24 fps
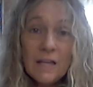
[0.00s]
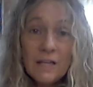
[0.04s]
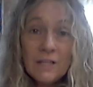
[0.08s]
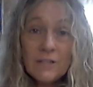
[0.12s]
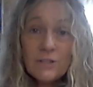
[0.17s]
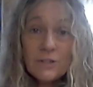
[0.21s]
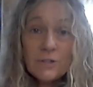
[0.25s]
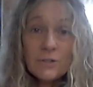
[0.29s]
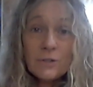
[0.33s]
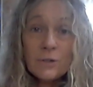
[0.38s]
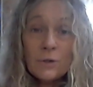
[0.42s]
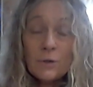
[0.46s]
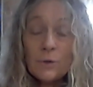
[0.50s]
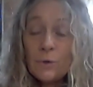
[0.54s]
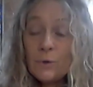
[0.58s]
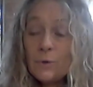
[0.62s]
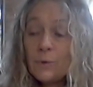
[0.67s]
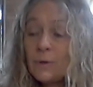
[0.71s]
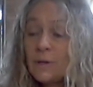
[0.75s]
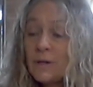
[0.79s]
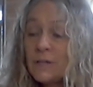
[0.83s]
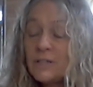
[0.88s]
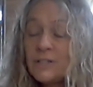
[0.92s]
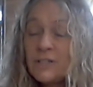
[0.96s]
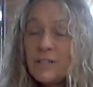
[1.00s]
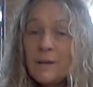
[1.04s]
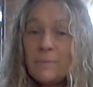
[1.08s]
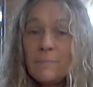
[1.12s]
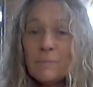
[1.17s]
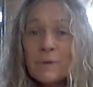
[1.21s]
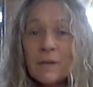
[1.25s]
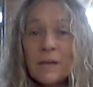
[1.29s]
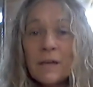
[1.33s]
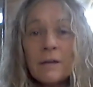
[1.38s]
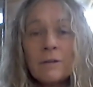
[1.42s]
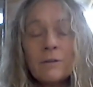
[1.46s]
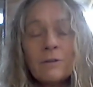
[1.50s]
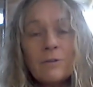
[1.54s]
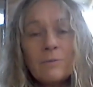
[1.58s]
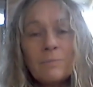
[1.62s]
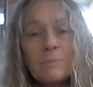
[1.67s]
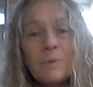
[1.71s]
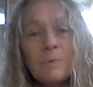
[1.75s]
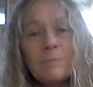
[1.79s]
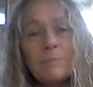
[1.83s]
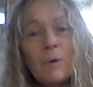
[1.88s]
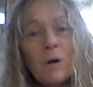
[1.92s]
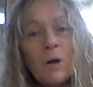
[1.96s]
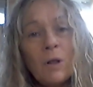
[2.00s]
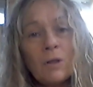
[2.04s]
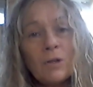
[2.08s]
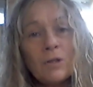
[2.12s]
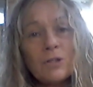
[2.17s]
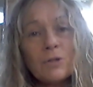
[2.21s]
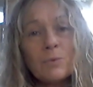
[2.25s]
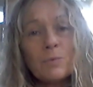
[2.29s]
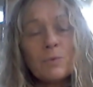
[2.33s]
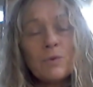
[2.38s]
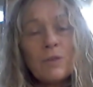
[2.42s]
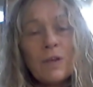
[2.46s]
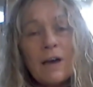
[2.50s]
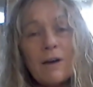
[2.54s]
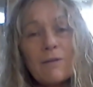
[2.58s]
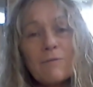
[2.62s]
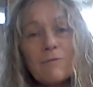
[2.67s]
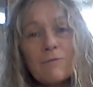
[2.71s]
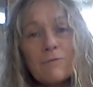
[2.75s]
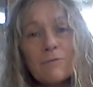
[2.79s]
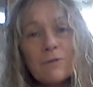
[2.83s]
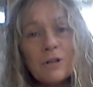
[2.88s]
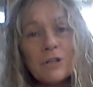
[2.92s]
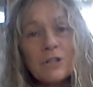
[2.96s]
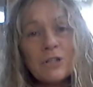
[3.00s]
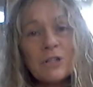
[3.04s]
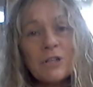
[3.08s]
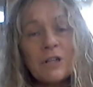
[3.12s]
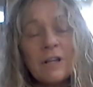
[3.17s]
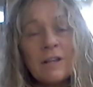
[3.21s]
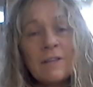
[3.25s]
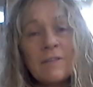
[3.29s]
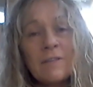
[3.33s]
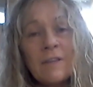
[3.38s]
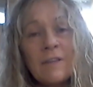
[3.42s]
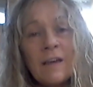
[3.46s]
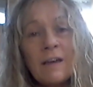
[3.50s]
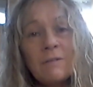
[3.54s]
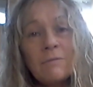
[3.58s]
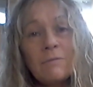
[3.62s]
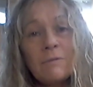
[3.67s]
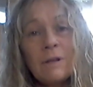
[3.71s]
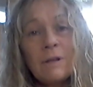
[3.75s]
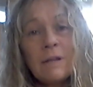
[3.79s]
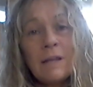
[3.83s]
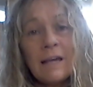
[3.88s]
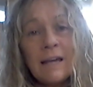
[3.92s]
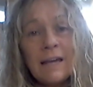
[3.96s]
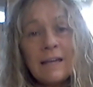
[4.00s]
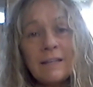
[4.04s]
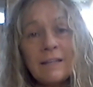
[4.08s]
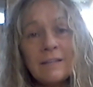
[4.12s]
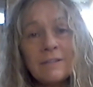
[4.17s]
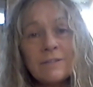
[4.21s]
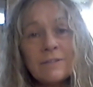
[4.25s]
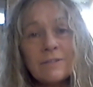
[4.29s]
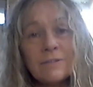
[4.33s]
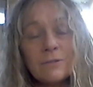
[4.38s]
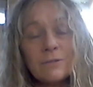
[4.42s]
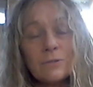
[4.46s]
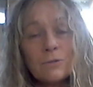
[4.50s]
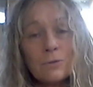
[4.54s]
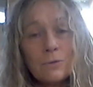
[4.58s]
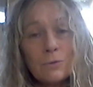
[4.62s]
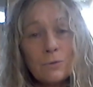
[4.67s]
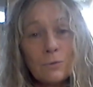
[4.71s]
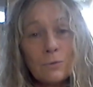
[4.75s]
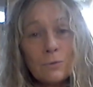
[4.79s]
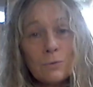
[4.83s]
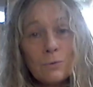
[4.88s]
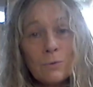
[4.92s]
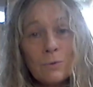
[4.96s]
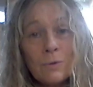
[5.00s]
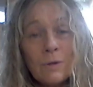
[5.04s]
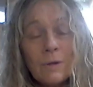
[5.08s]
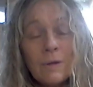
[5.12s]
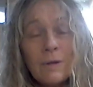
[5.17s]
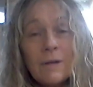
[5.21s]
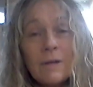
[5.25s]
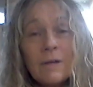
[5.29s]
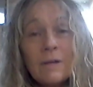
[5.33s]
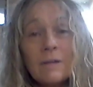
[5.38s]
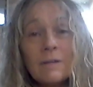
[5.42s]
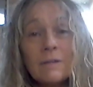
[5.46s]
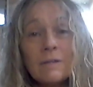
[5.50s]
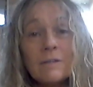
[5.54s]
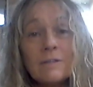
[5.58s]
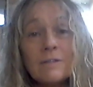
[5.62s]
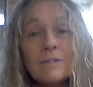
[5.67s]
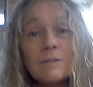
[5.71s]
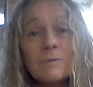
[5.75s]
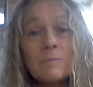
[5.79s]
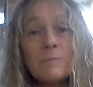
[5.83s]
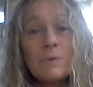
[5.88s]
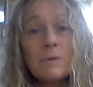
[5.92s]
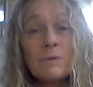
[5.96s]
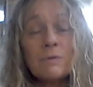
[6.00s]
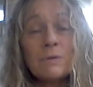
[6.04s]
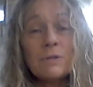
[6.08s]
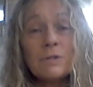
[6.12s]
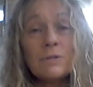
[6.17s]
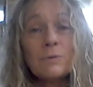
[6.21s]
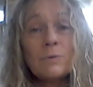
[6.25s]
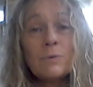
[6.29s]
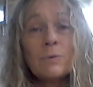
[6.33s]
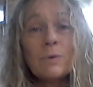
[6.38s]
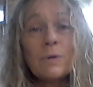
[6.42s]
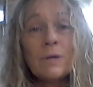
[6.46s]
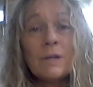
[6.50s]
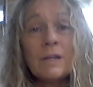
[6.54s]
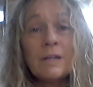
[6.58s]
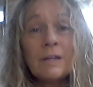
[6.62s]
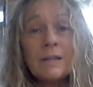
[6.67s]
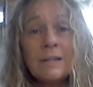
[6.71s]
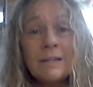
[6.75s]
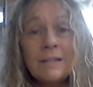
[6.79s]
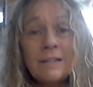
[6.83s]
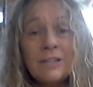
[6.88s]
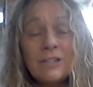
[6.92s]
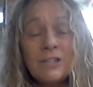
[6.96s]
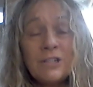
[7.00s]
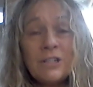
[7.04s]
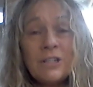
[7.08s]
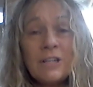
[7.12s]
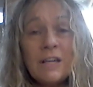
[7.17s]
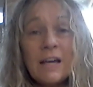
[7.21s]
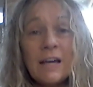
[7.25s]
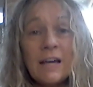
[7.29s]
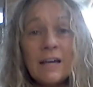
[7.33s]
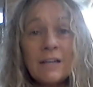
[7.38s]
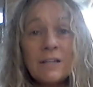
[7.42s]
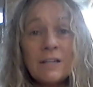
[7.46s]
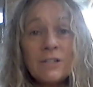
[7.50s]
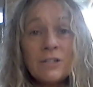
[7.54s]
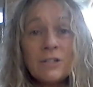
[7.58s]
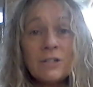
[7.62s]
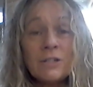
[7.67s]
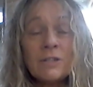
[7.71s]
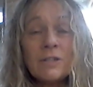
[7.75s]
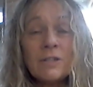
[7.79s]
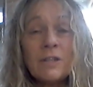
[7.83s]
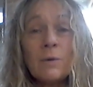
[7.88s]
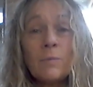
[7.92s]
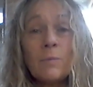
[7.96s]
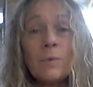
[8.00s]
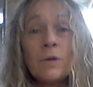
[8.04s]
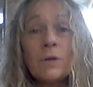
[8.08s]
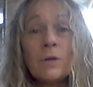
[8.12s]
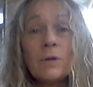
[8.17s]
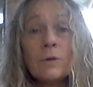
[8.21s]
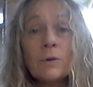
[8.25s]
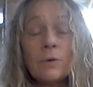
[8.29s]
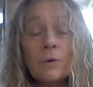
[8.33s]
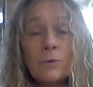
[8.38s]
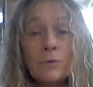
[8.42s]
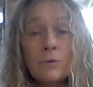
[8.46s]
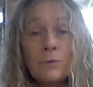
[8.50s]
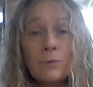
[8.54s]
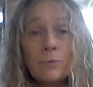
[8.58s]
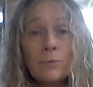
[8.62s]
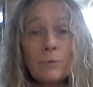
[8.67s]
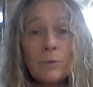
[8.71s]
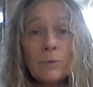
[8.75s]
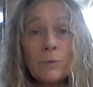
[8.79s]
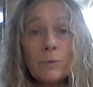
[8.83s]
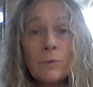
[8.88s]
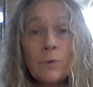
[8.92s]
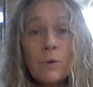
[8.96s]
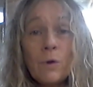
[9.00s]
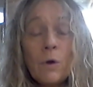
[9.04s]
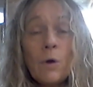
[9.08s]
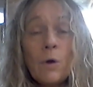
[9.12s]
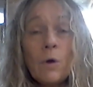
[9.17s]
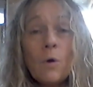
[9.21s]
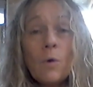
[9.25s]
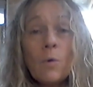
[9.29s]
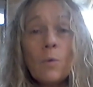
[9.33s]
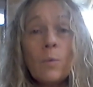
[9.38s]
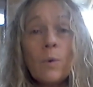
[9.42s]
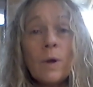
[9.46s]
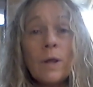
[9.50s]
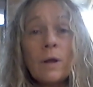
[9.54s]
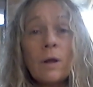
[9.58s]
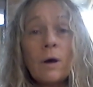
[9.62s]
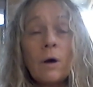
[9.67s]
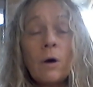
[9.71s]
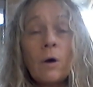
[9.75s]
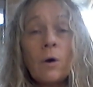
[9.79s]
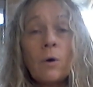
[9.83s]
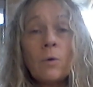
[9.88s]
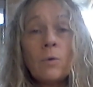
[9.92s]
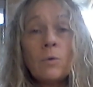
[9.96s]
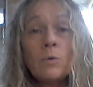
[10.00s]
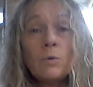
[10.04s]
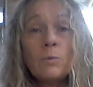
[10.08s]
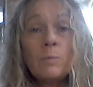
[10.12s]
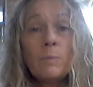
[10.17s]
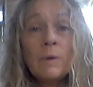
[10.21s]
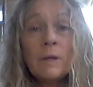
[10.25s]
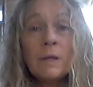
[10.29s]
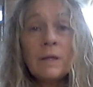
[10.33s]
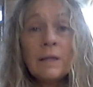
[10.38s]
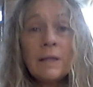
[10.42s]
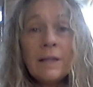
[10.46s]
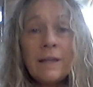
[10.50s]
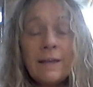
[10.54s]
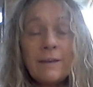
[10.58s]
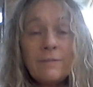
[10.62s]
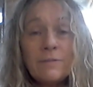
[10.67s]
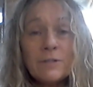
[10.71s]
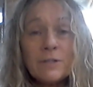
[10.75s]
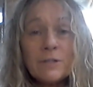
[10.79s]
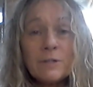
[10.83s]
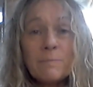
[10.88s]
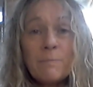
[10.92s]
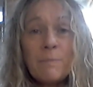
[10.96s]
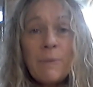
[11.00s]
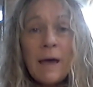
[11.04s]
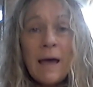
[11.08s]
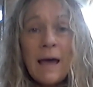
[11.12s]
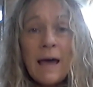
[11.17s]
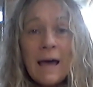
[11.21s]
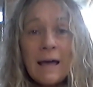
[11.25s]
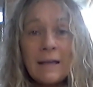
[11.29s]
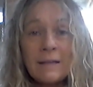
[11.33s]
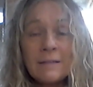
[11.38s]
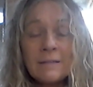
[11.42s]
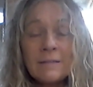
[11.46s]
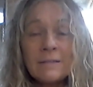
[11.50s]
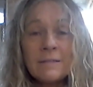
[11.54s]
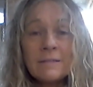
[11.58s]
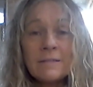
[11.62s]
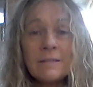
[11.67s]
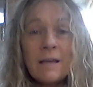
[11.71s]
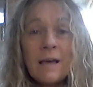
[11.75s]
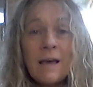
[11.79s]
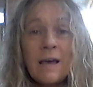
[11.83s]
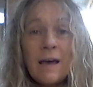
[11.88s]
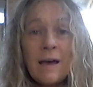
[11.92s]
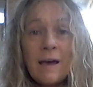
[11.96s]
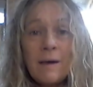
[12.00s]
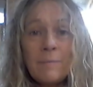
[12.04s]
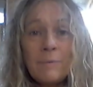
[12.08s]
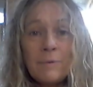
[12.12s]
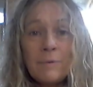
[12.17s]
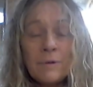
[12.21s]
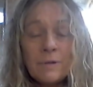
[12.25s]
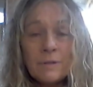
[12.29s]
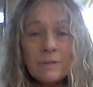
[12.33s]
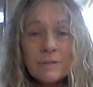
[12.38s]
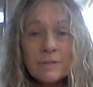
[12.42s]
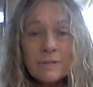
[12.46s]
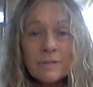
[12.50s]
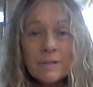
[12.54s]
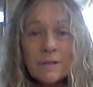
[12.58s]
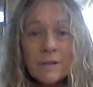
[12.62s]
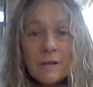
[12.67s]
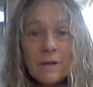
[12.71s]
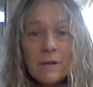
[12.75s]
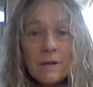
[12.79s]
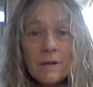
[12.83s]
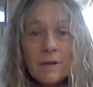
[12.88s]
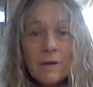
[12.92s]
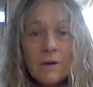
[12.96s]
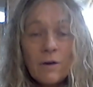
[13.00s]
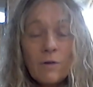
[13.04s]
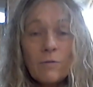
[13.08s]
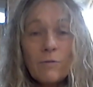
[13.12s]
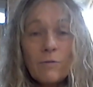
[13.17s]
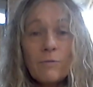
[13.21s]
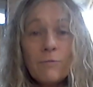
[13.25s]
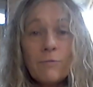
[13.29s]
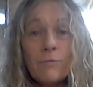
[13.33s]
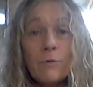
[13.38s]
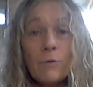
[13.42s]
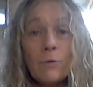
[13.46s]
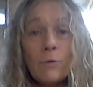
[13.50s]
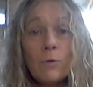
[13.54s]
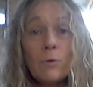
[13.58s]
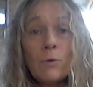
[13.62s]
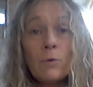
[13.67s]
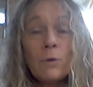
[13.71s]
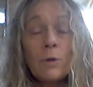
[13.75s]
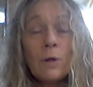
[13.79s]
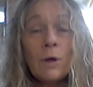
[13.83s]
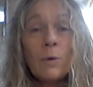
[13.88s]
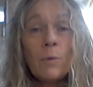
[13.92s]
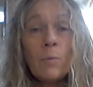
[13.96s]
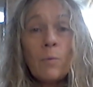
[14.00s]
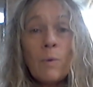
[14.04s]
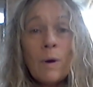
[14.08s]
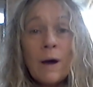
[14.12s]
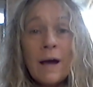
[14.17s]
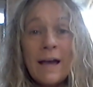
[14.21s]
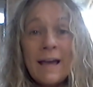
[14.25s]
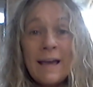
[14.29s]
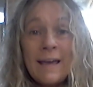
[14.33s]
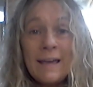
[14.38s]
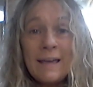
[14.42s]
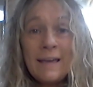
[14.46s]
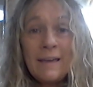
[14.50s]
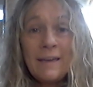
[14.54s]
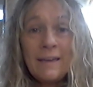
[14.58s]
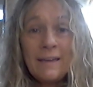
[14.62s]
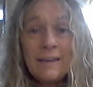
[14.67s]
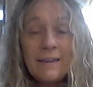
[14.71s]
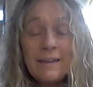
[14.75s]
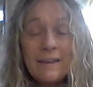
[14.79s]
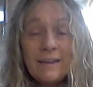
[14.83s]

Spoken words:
So a gem cannot be polished without friction, and that relates to the spiritual initiation that we go through when old beliefs, patterns, habits fall away